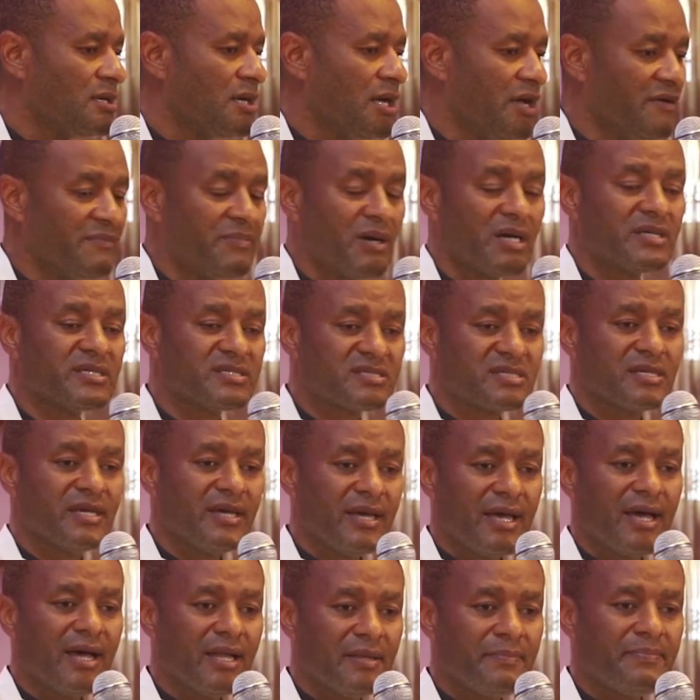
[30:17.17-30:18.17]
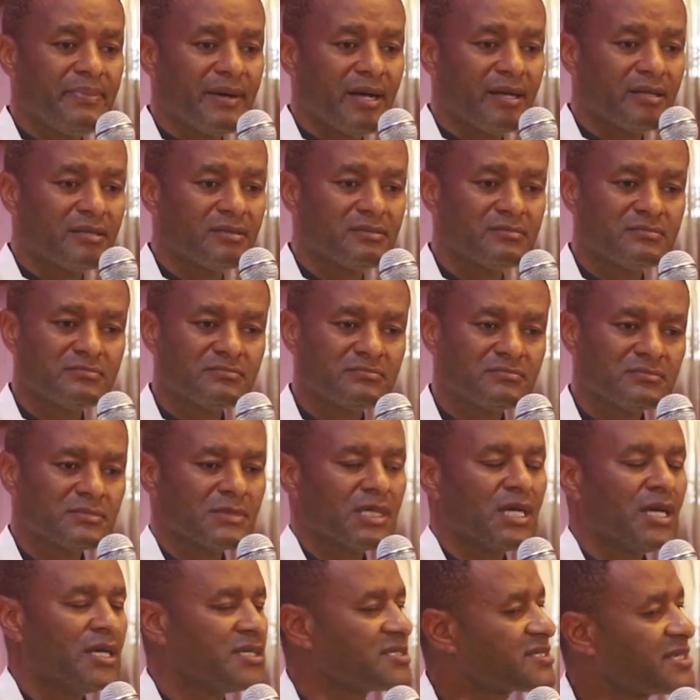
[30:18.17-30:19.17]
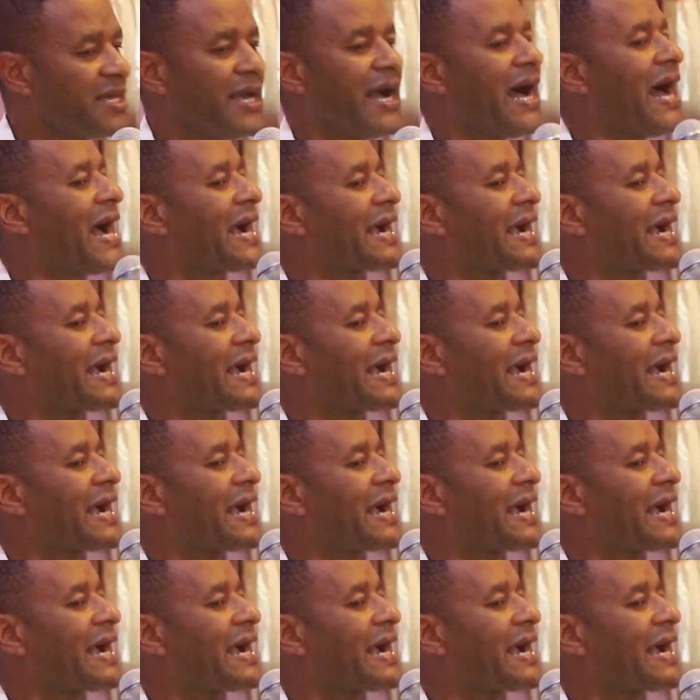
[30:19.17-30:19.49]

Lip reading: Everybody say helper. Say,